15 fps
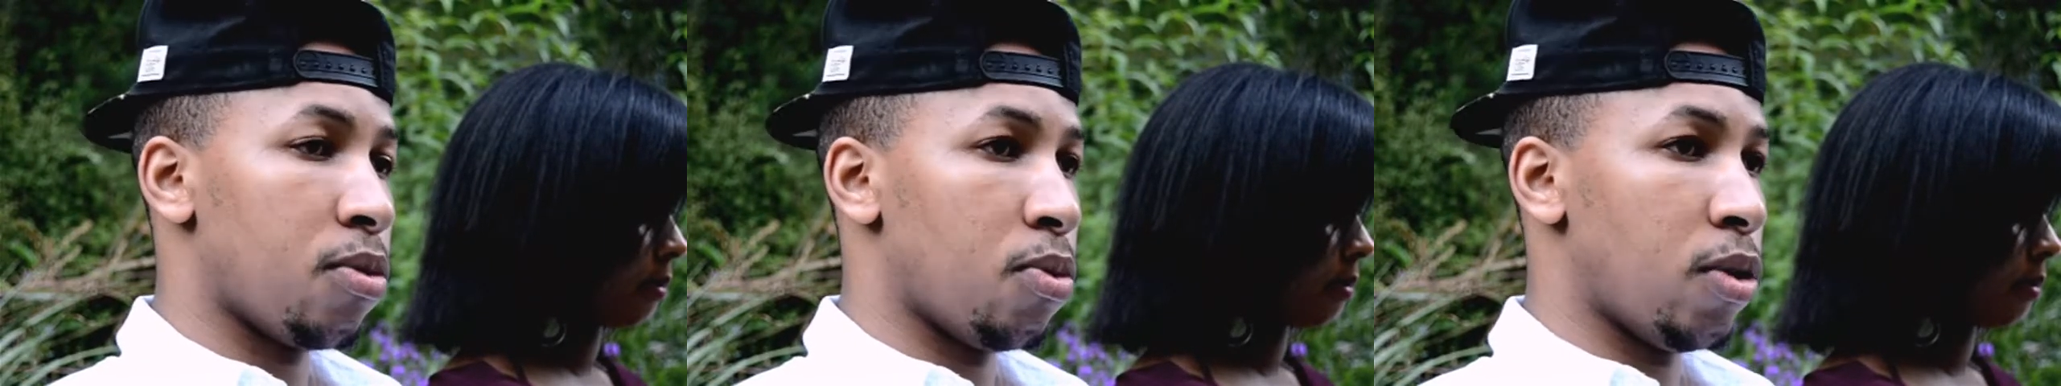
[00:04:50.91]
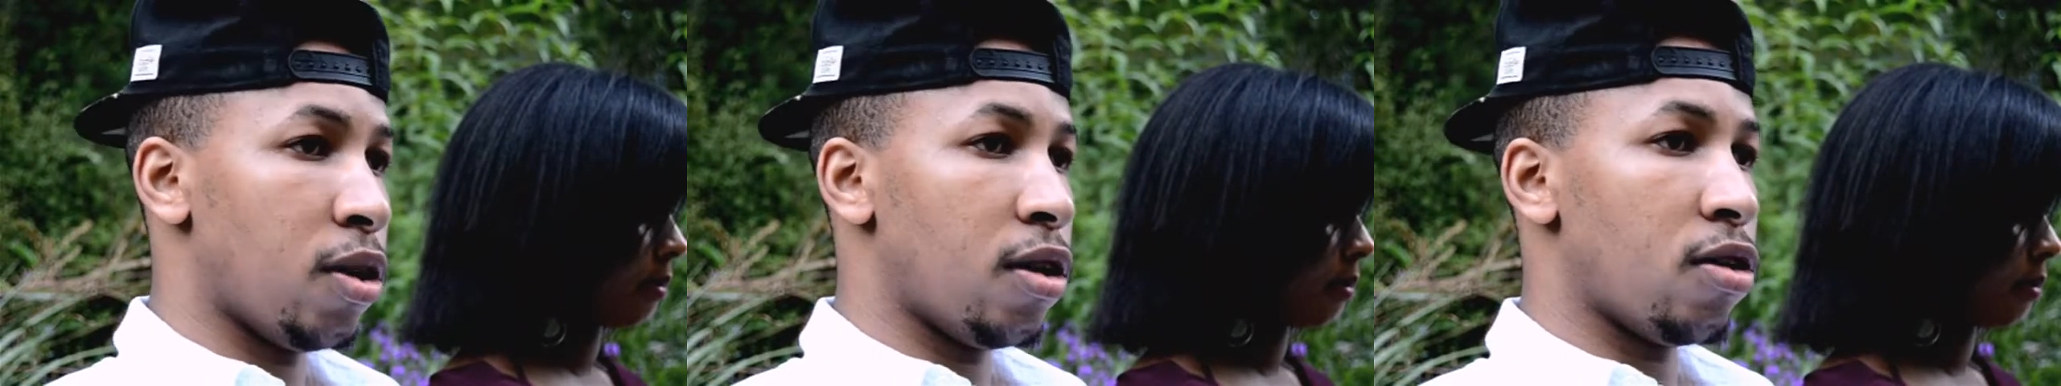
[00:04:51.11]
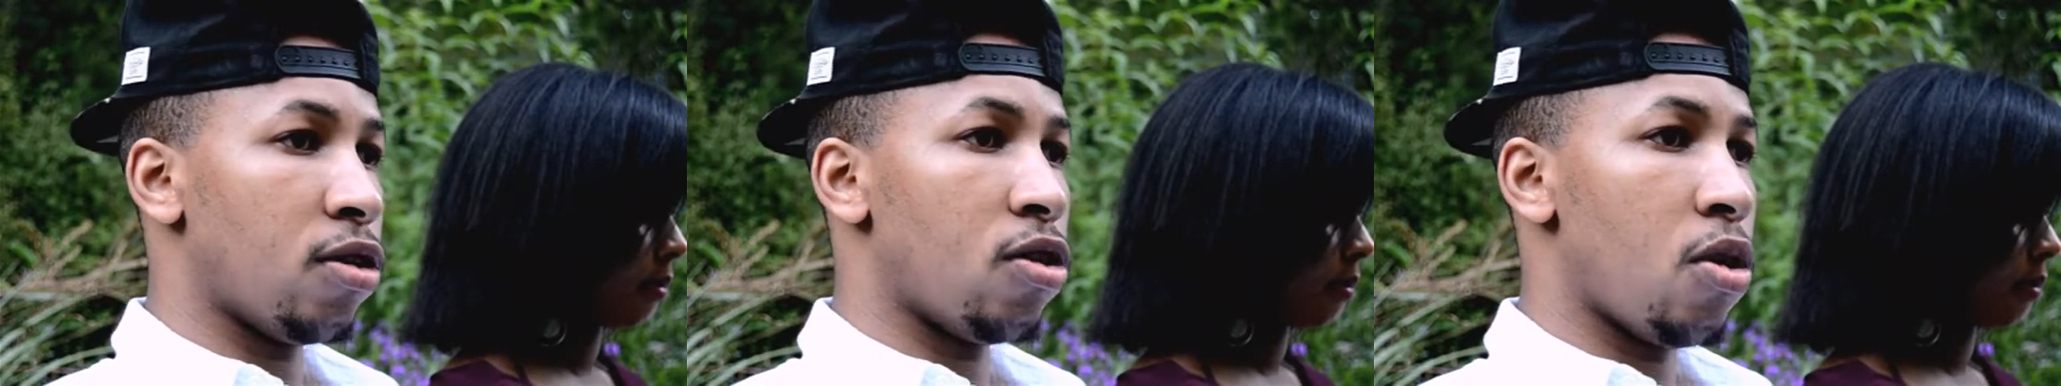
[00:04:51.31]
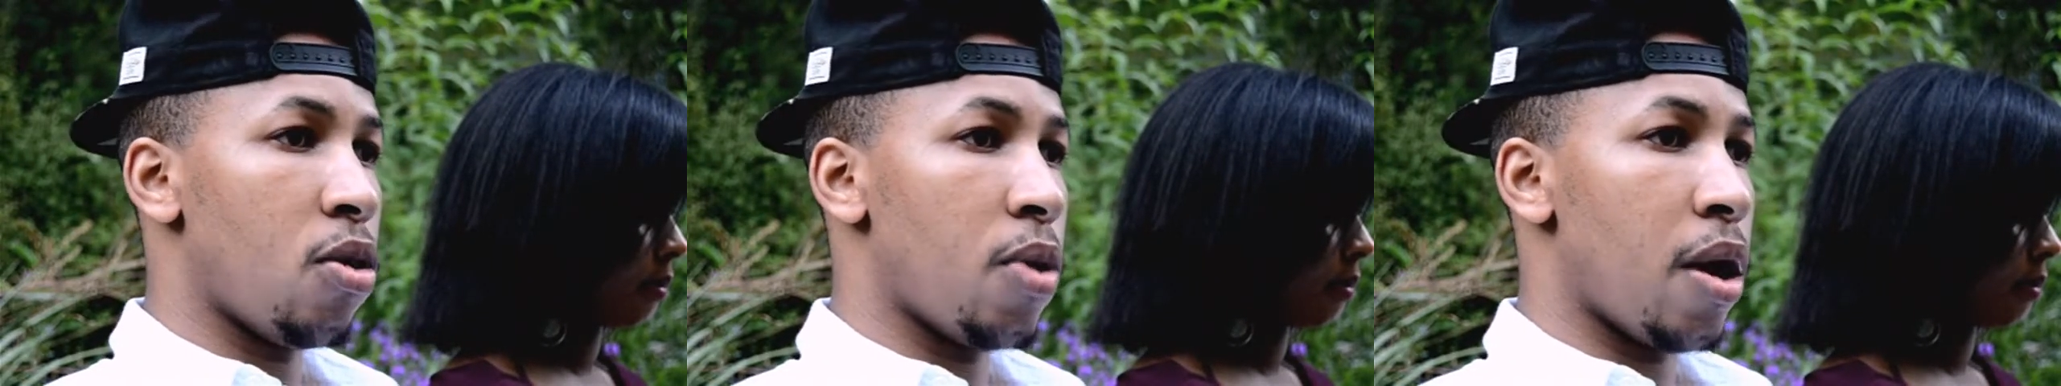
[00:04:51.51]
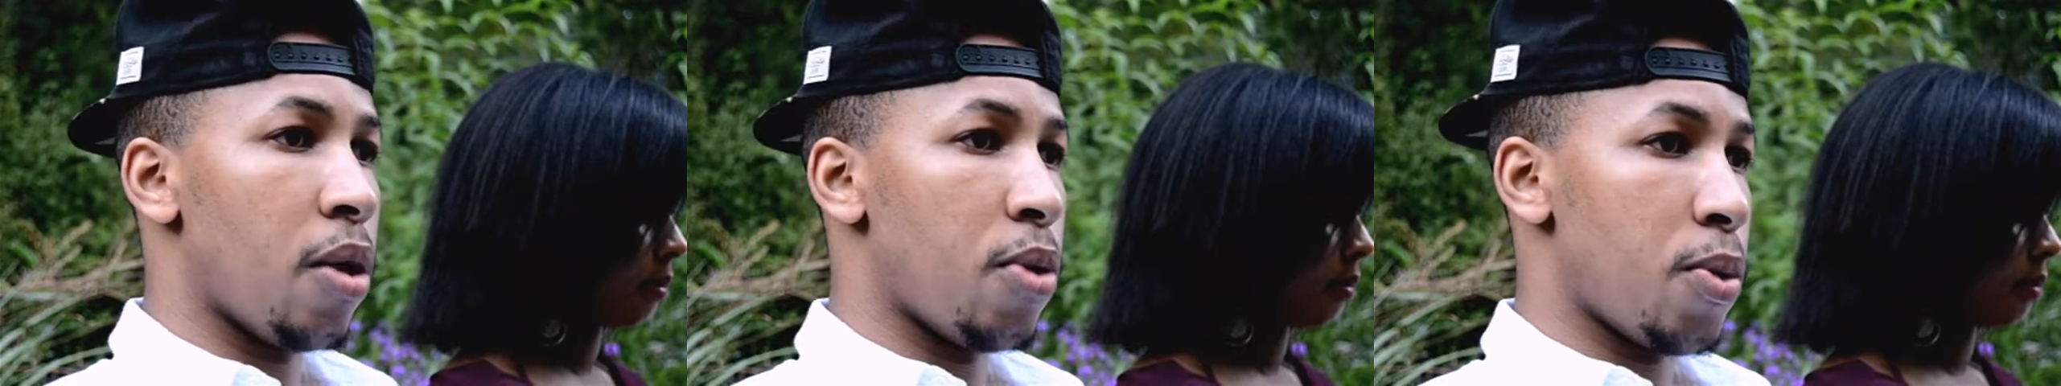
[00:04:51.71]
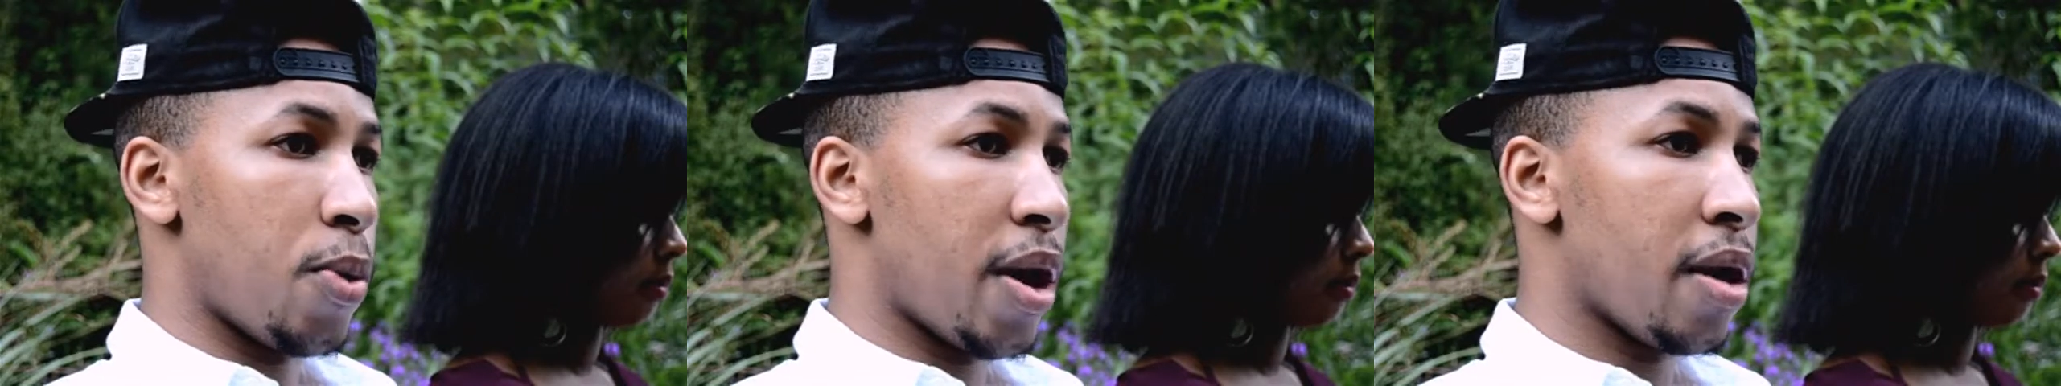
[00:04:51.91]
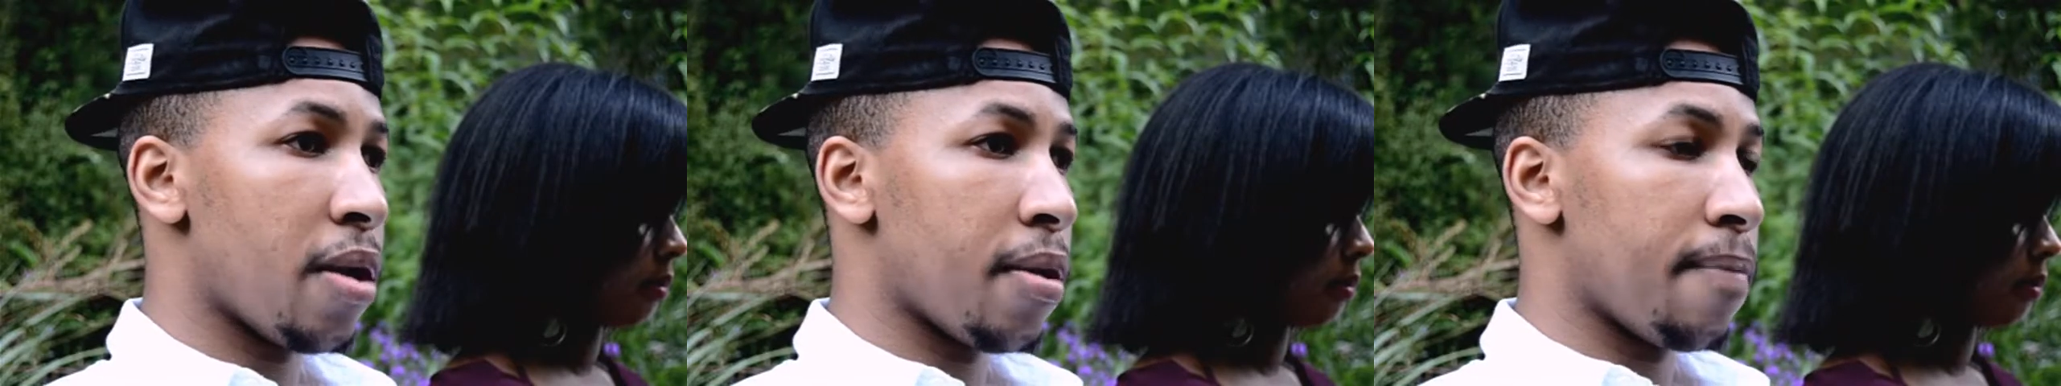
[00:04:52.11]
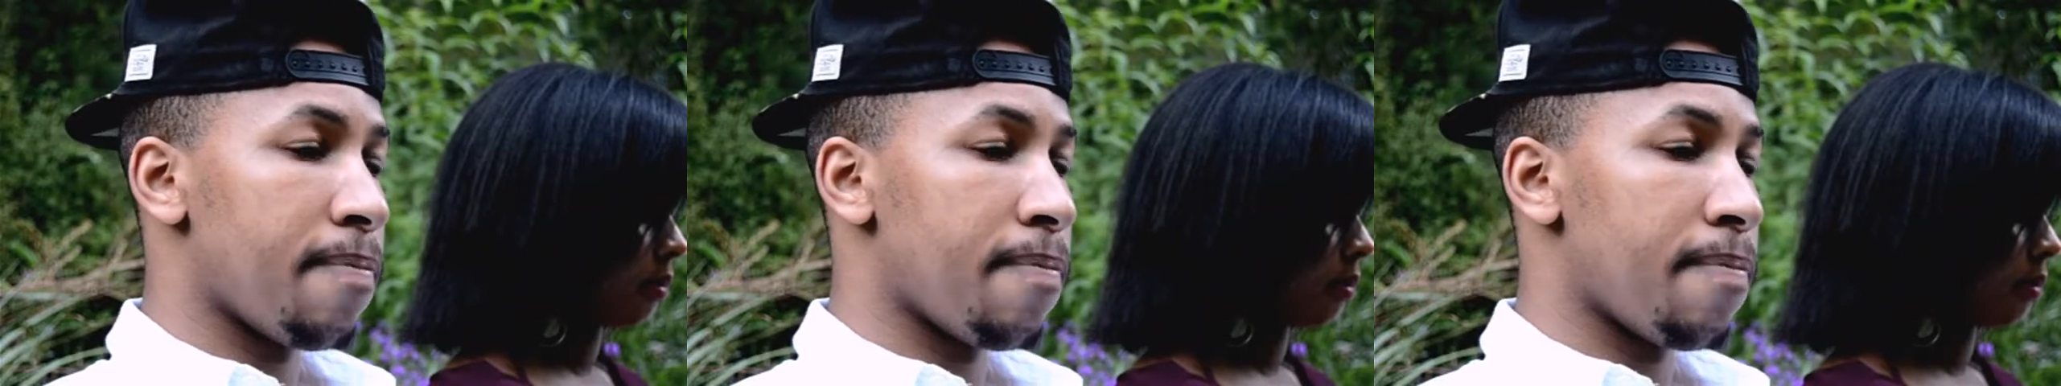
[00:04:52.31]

We didn't know where we were.